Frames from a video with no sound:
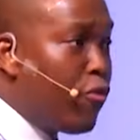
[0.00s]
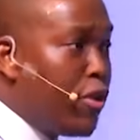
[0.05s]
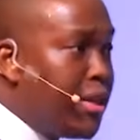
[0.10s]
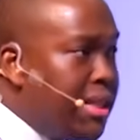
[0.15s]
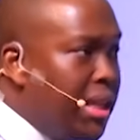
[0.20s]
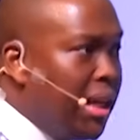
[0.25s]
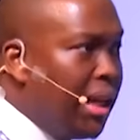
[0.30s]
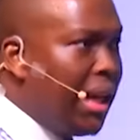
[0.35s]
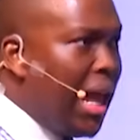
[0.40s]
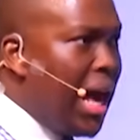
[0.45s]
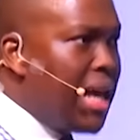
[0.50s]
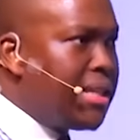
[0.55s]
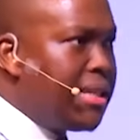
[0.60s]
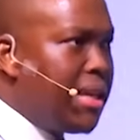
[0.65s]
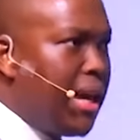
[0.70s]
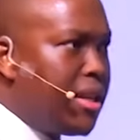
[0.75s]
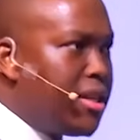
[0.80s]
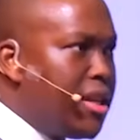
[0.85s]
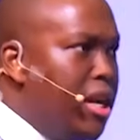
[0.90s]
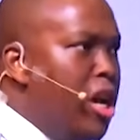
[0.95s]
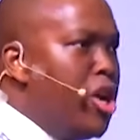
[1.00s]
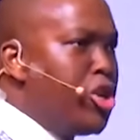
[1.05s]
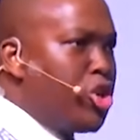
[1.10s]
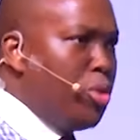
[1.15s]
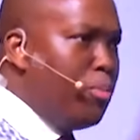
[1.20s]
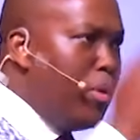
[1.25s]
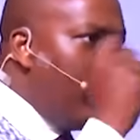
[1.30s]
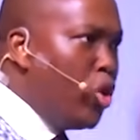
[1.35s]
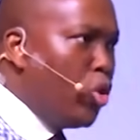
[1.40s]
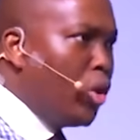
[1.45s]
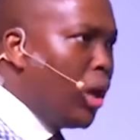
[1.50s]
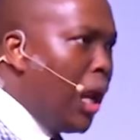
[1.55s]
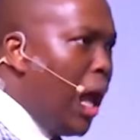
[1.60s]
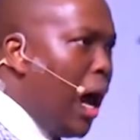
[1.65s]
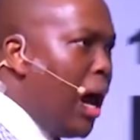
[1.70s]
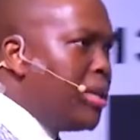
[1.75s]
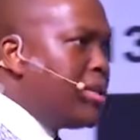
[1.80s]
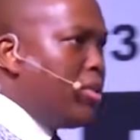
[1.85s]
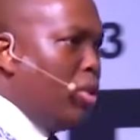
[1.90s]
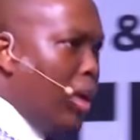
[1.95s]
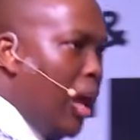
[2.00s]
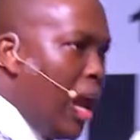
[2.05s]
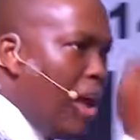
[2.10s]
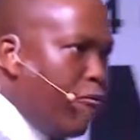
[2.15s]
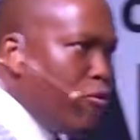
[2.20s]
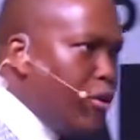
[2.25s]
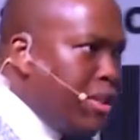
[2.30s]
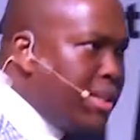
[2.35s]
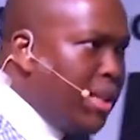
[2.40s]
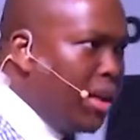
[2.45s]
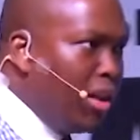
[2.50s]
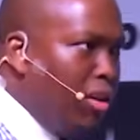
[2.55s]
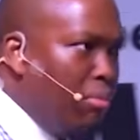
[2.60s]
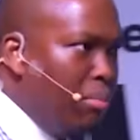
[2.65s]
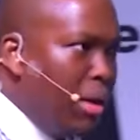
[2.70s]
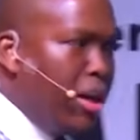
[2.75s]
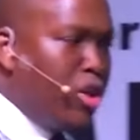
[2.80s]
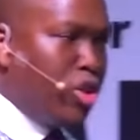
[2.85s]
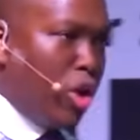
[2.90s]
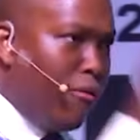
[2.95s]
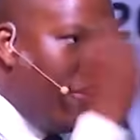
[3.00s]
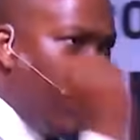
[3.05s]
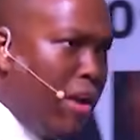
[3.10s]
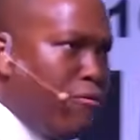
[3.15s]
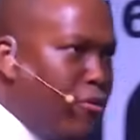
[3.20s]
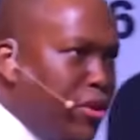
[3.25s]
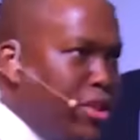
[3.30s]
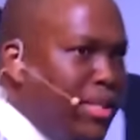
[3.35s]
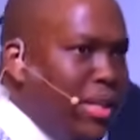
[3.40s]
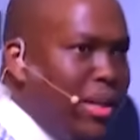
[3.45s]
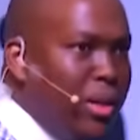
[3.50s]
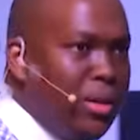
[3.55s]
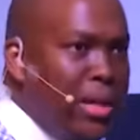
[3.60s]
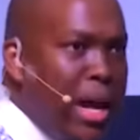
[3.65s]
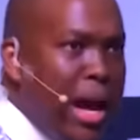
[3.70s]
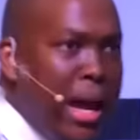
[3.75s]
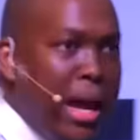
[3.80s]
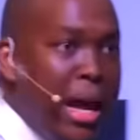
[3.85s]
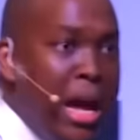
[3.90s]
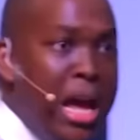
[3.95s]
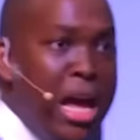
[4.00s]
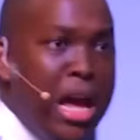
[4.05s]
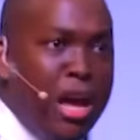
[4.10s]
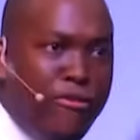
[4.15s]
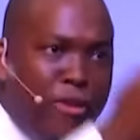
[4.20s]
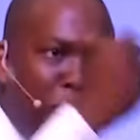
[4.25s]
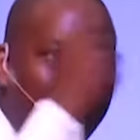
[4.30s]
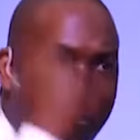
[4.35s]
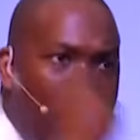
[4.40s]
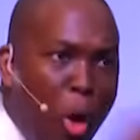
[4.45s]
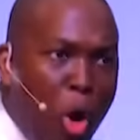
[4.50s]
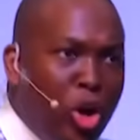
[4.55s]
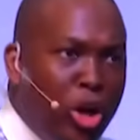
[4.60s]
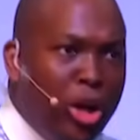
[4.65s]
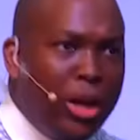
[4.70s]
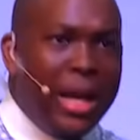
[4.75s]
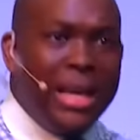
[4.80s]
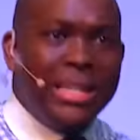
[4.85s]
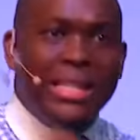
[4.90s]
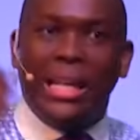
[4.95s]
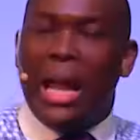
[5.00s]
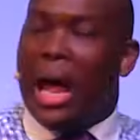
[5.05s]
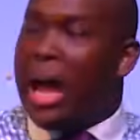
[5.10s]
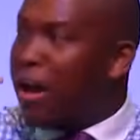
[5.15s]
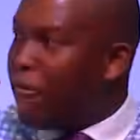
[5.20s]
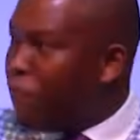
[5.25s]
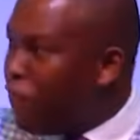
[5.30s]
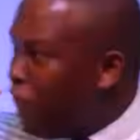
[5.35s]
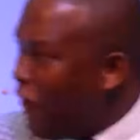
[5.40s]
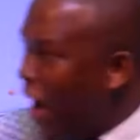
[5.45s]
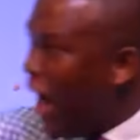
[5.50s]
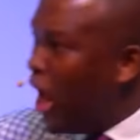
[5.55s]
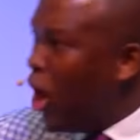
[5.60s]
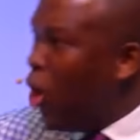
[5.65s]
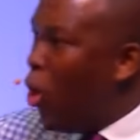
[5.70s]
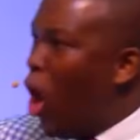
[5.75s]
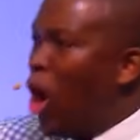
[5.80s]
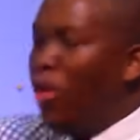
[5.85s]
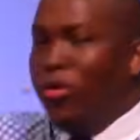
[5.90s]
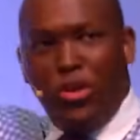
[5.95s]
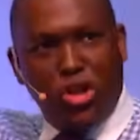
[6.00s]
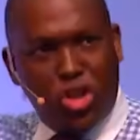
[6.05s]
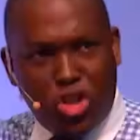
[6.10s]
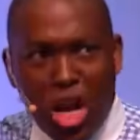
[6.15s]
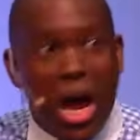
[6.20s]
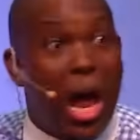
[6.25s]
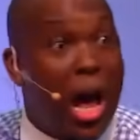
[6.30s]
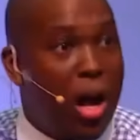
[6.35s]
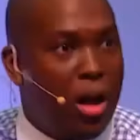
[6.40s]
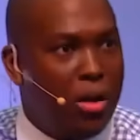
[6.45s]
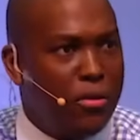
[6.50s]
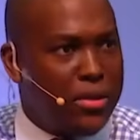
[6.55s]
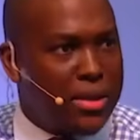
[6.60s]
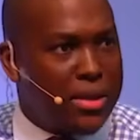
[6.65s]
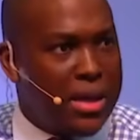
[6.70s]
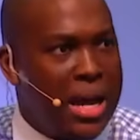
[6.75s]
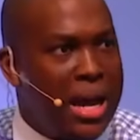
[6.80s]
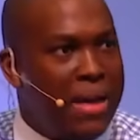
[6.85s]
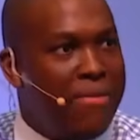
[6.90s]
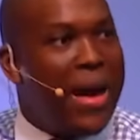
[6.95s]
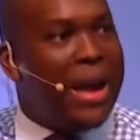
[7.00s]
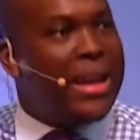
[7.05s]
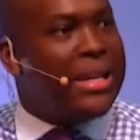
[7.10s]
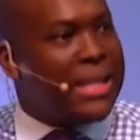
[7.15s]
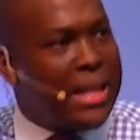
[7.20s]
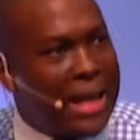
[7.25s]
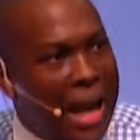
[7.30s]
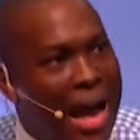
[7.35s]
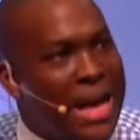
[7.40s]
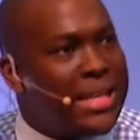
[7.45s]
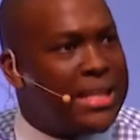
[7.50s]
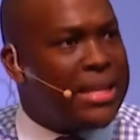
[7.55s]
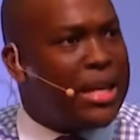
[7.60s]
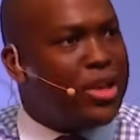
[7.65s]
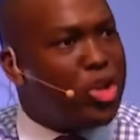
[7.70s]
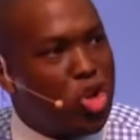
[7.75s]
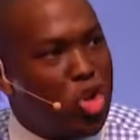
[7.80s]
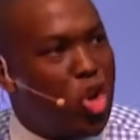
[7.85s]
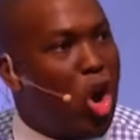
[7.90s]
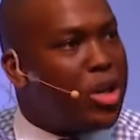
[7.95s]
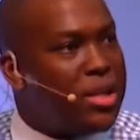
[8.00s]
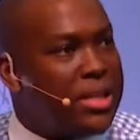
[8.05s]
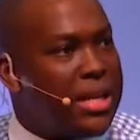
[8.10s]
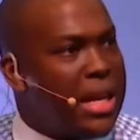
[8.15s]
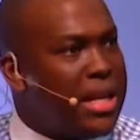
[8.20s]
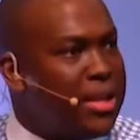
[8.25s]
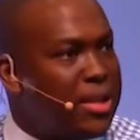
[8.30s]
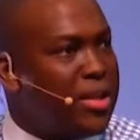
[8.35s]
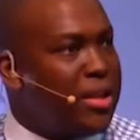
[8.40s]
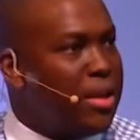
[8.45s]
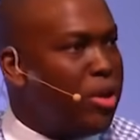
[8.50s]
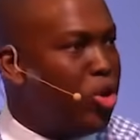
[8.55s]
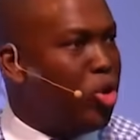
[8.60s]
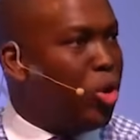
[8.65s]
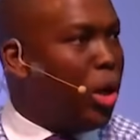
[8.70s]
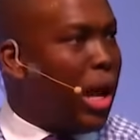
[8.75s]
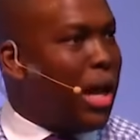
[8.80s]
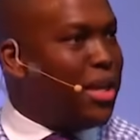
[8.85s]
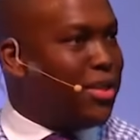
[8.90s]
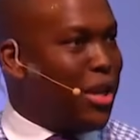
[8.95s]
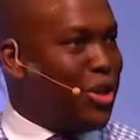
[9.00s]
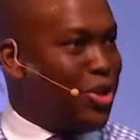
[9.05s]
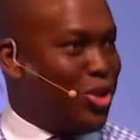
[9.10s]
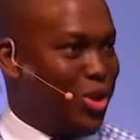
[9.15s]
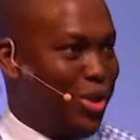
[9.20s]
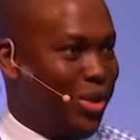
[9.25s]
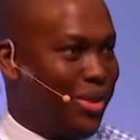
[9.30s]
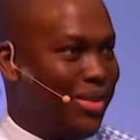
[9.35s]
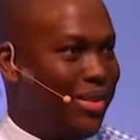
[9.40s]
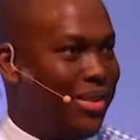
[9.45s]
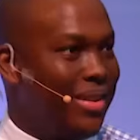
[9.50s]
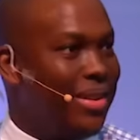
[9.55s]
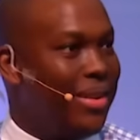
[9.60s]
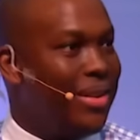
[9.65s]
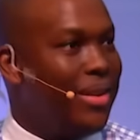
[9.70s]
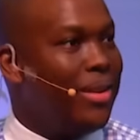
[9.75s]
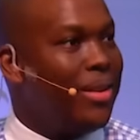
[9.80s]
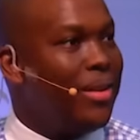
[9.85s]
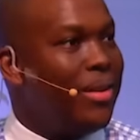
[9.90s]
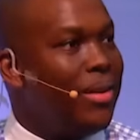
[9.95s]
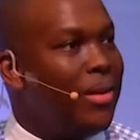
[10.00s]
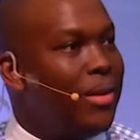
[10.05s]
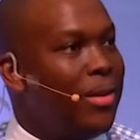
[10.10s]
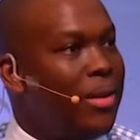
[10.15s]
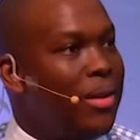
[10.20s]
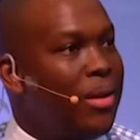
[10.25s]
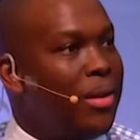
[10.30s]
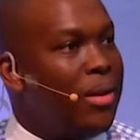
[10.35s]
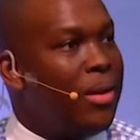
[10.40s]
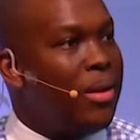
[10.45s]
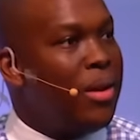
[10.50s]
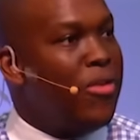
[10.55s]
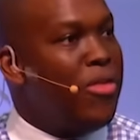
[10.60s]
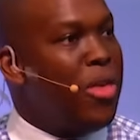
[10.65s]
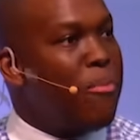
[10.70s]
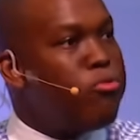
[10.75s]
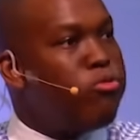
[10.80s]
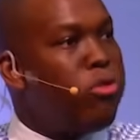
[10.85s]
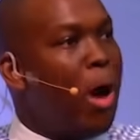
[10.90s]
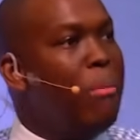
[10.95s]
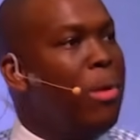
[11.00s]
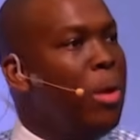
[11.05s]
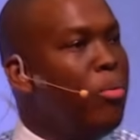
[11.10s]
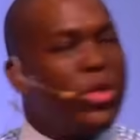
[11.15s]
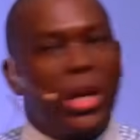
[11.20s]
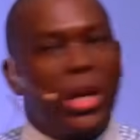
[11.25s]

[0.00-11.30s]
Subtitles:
single asset should be utilized on every single minute of every single day. If a book is lying fallow on the shelves, that is an asset not in utilization. The problem with the